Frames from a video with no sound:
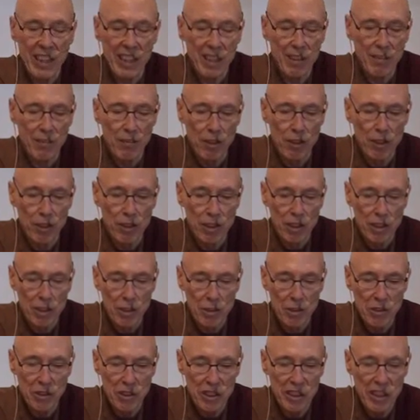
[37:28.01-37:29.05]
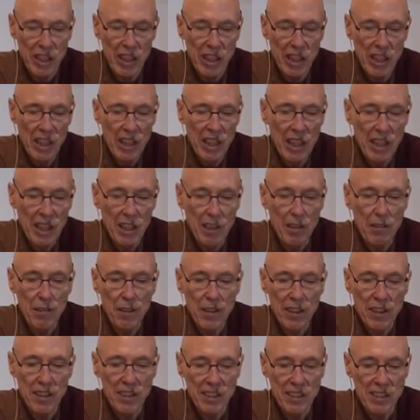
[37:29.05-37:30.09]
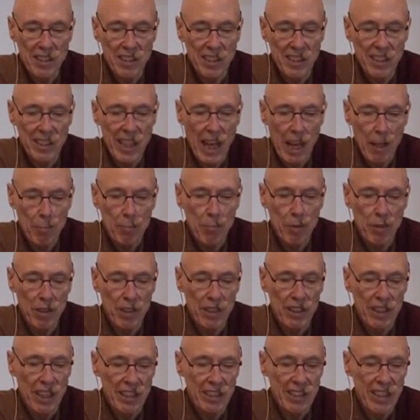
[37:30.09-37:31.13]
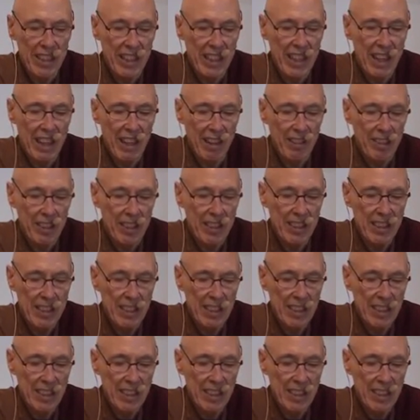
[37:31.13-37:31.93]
the virtues of his disciple Ghatikara.